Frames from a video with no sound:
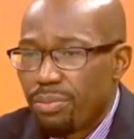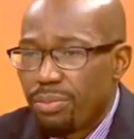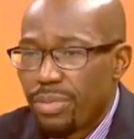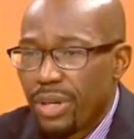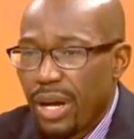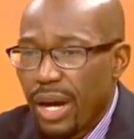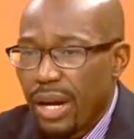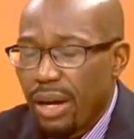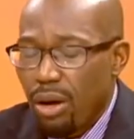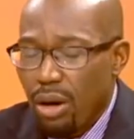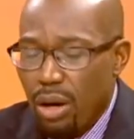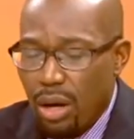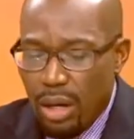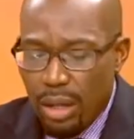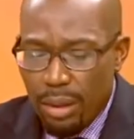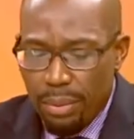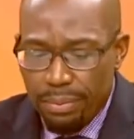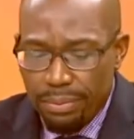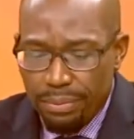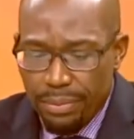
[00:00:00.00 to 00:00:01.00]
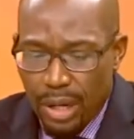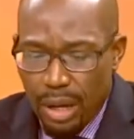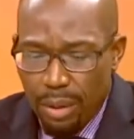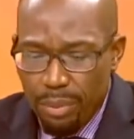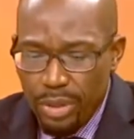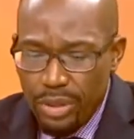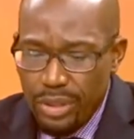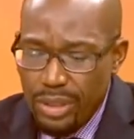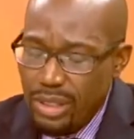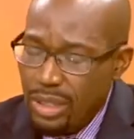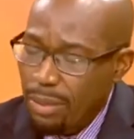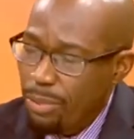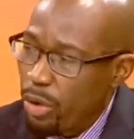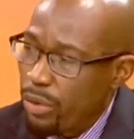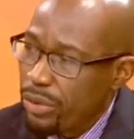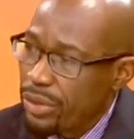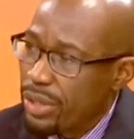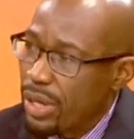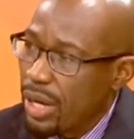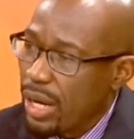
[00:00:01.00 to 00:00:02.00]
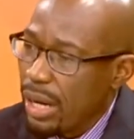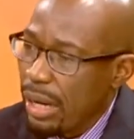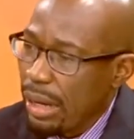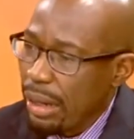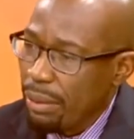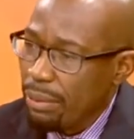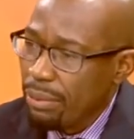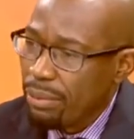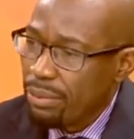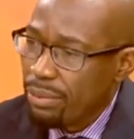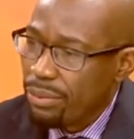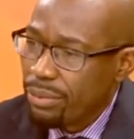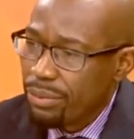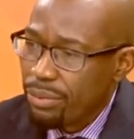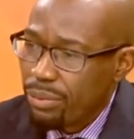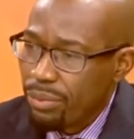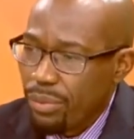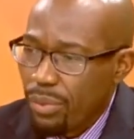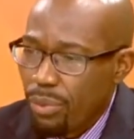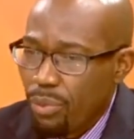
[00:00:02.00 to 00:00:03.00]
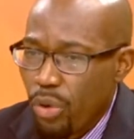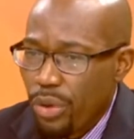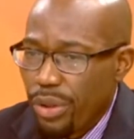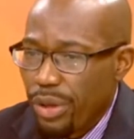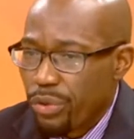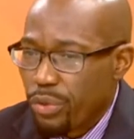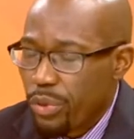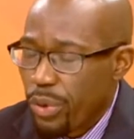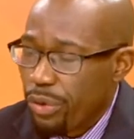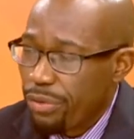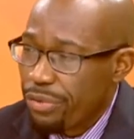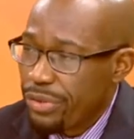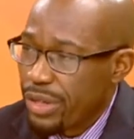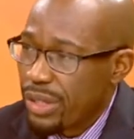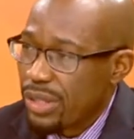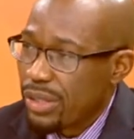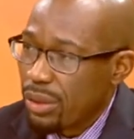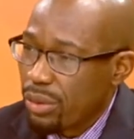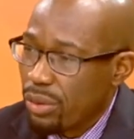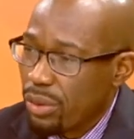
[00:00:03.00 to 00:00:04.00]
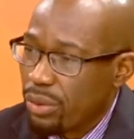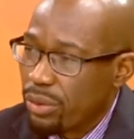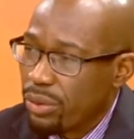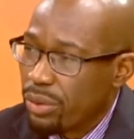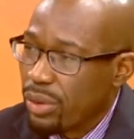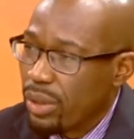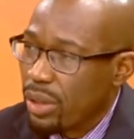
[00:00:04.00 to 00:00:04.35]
began our business about more than 12 years ago,